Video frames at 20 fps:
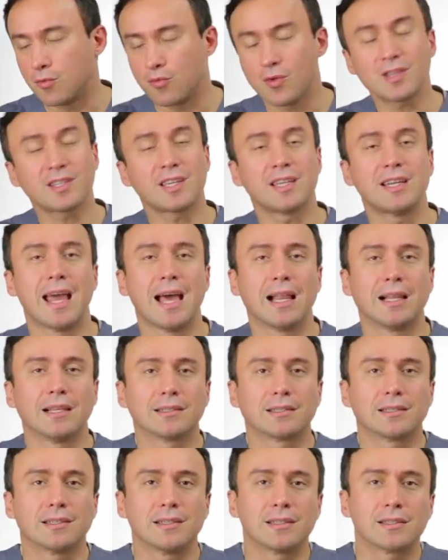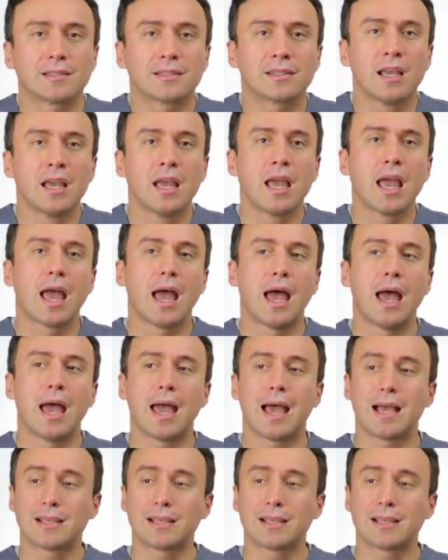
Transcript: a risk analysis uh,